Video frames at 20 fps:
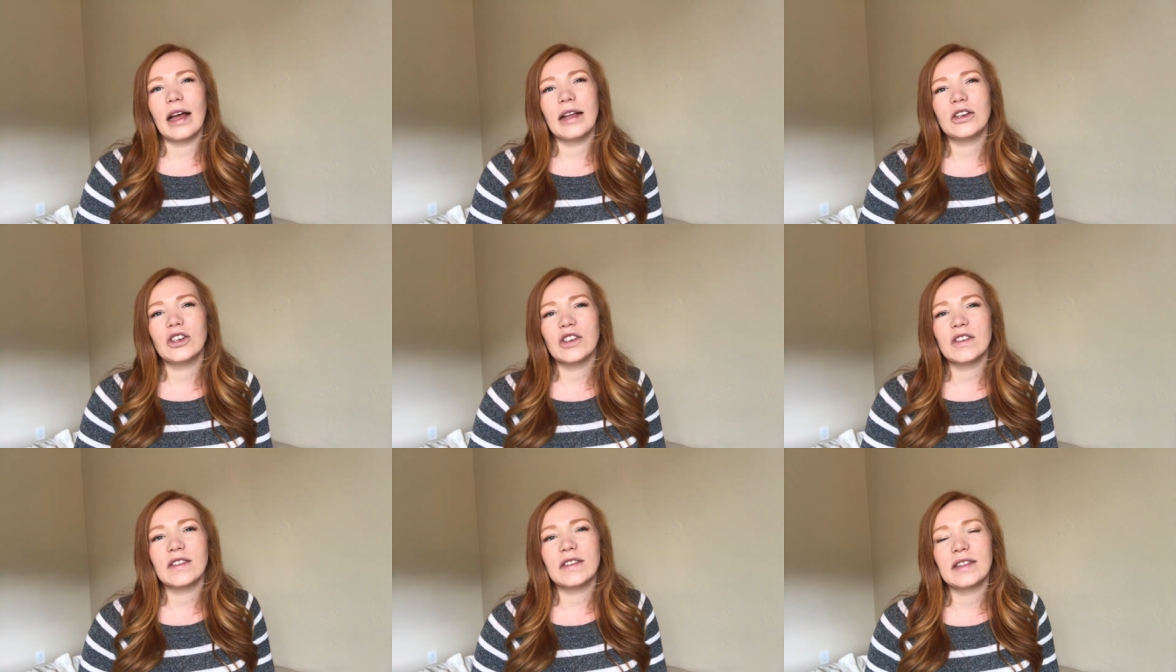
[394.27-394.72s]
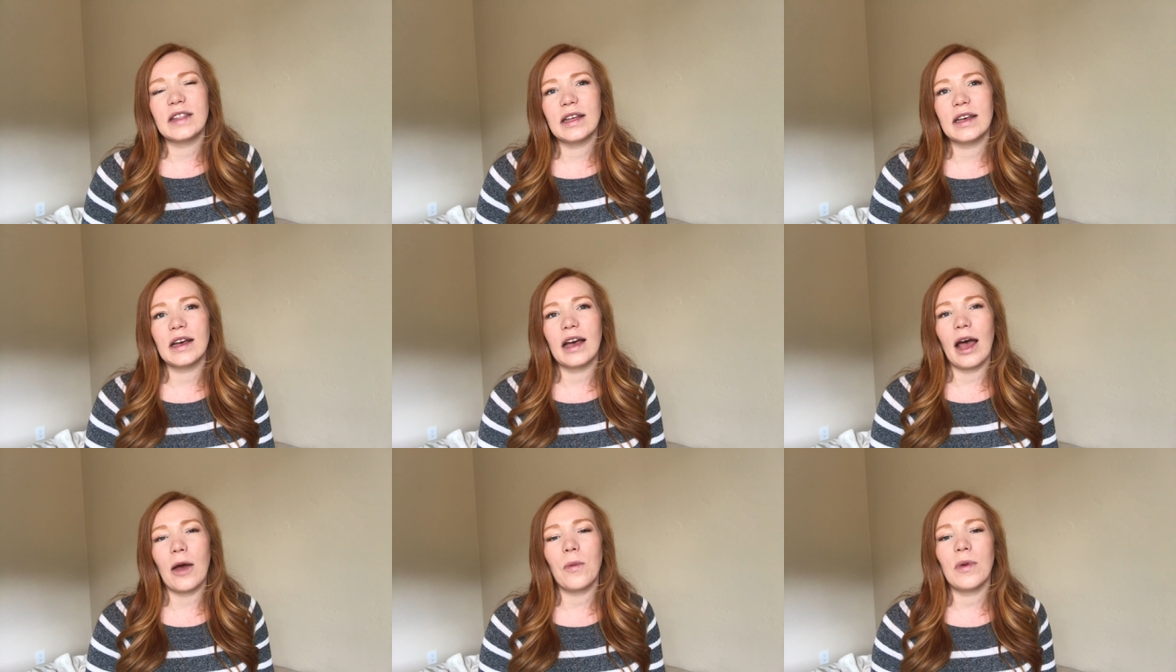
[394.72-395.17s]
Just
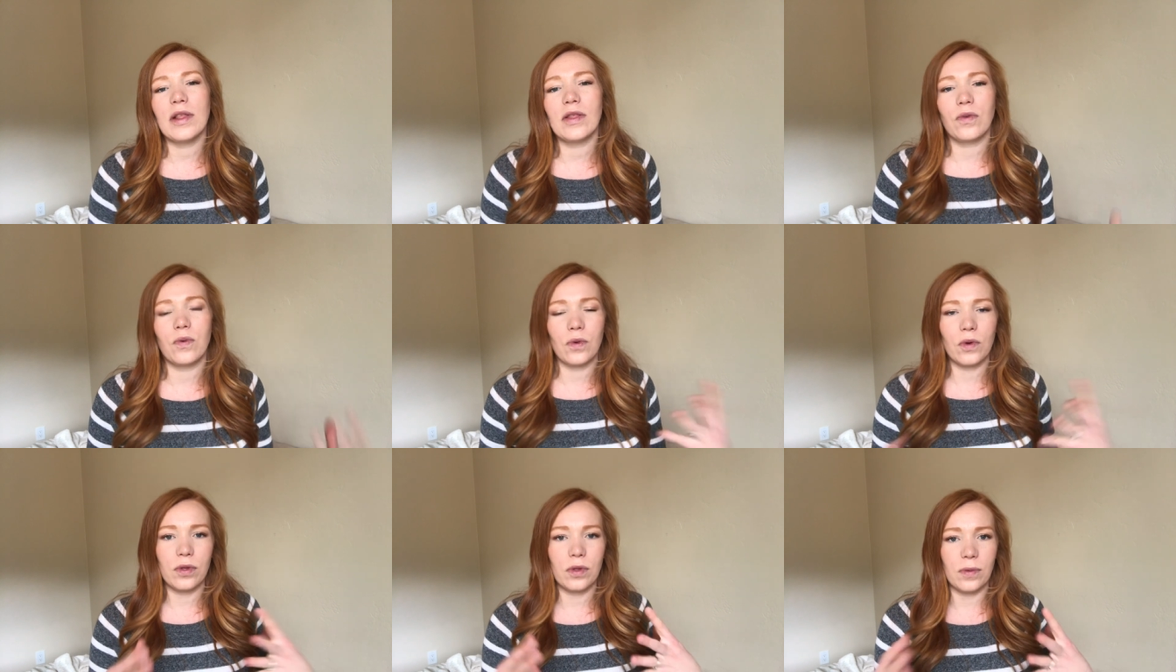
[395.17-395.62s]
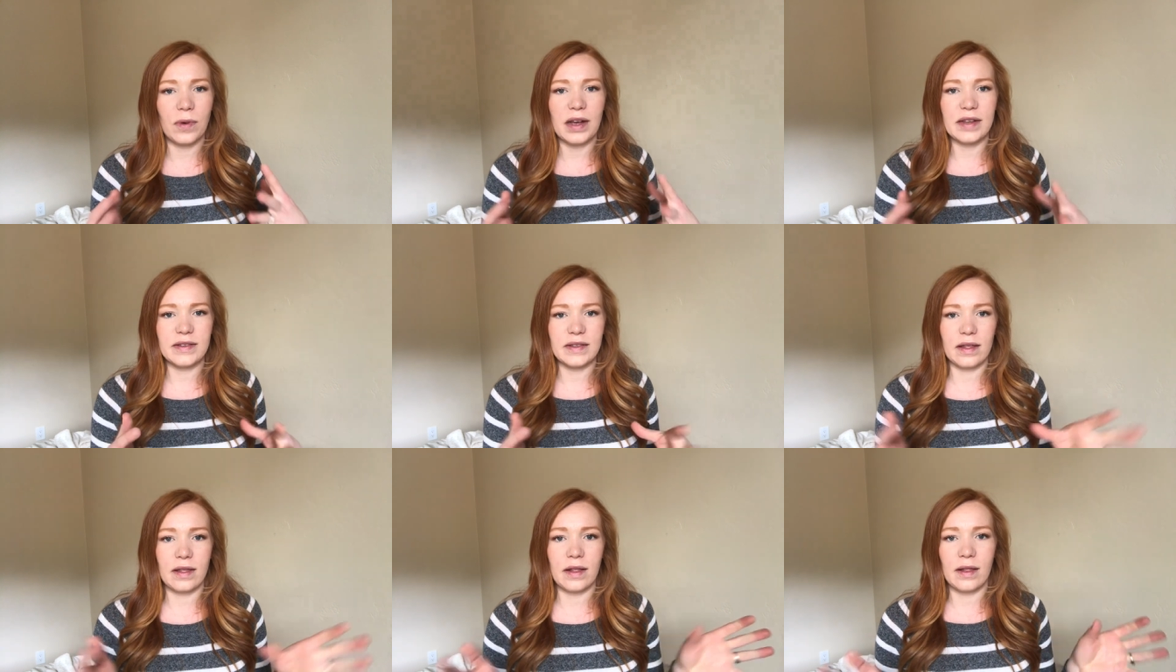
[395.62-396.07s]
the, I went through the
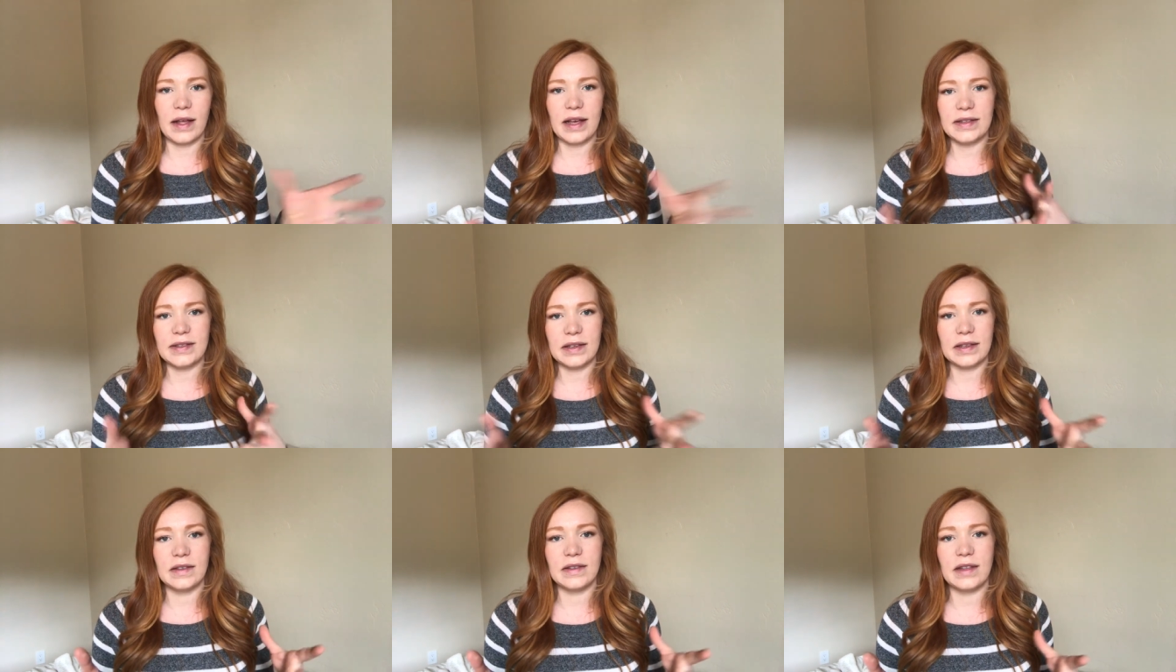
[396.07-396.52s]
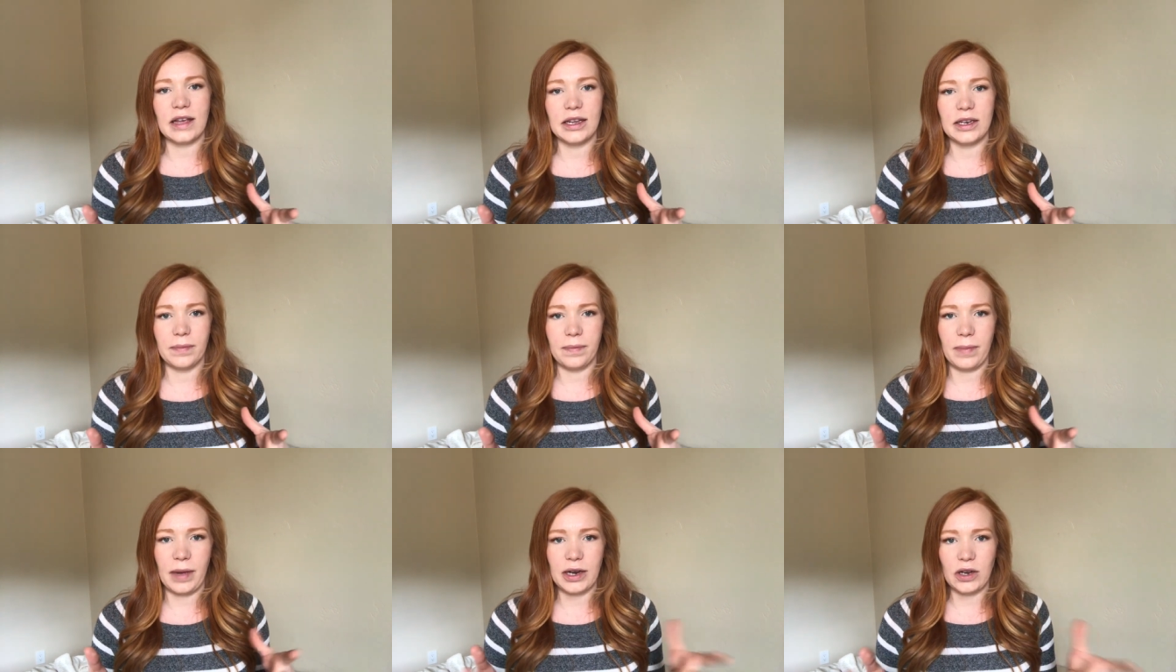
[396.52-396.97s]
rest of the lessons
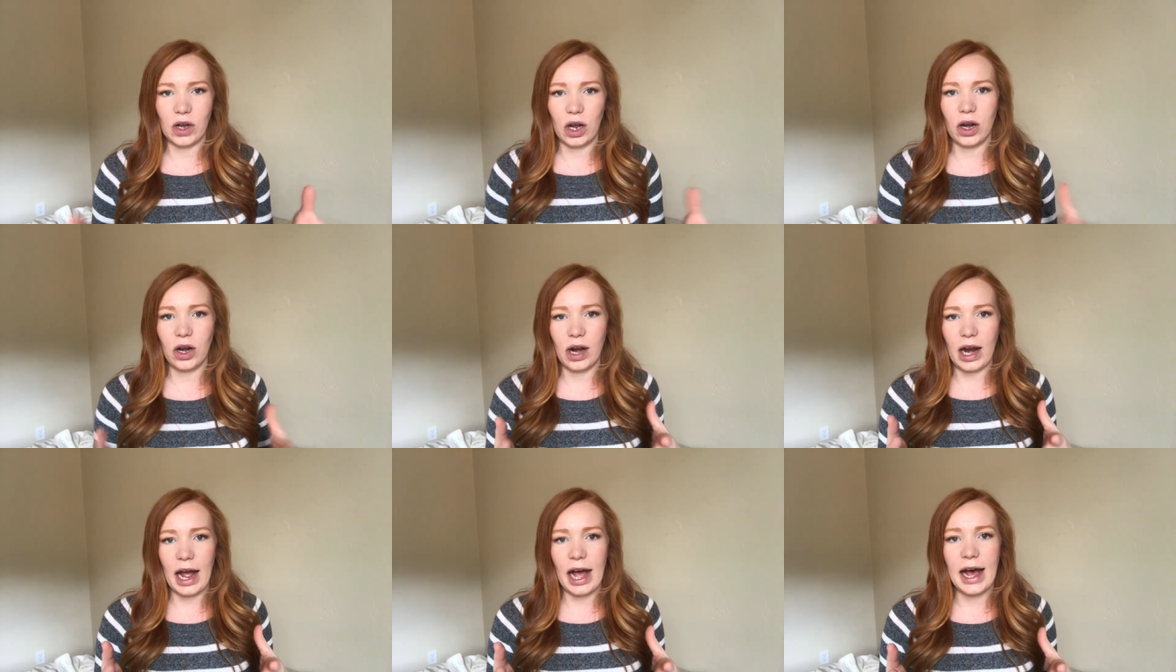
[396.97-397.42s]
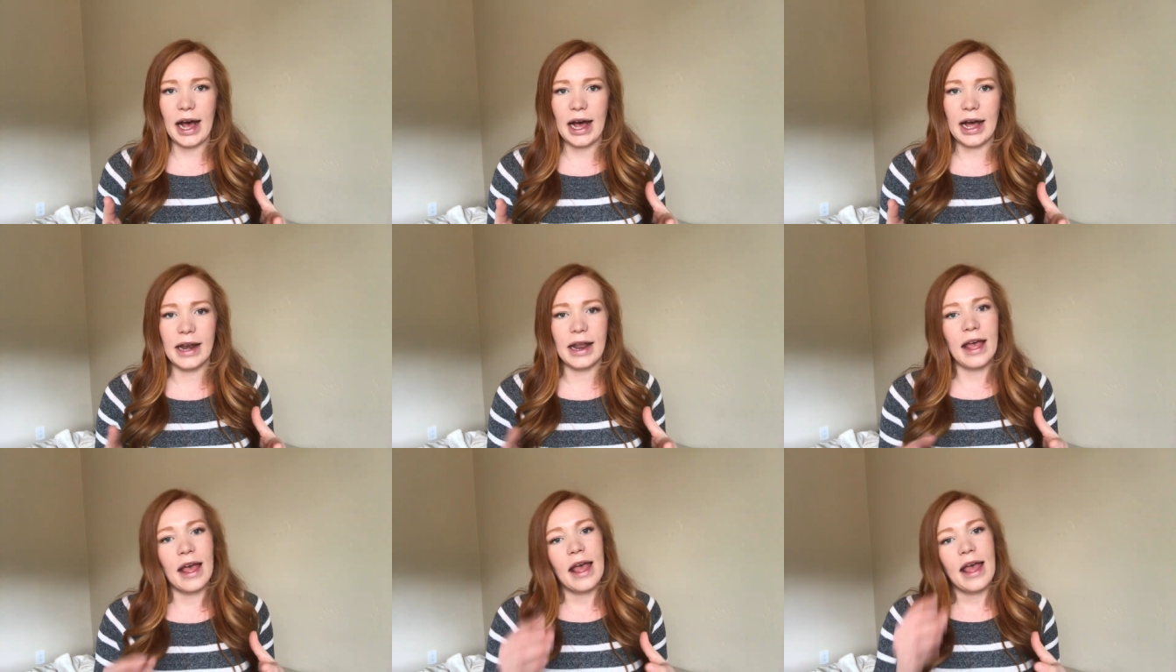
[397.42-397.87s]
that my daughter
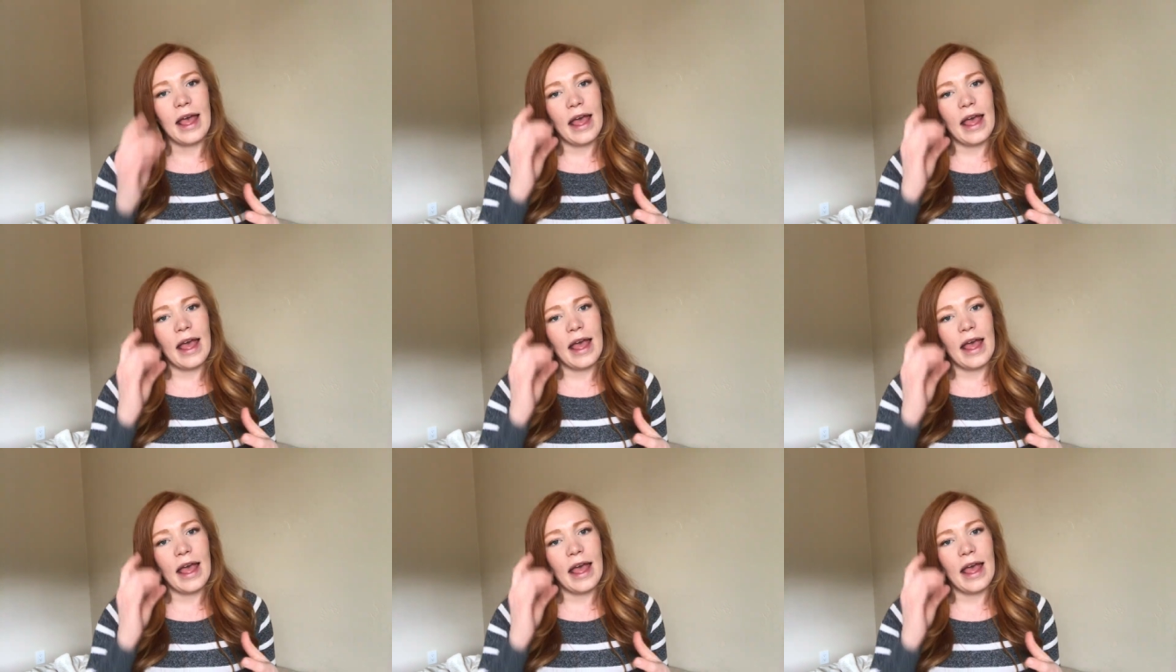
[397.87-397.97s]
had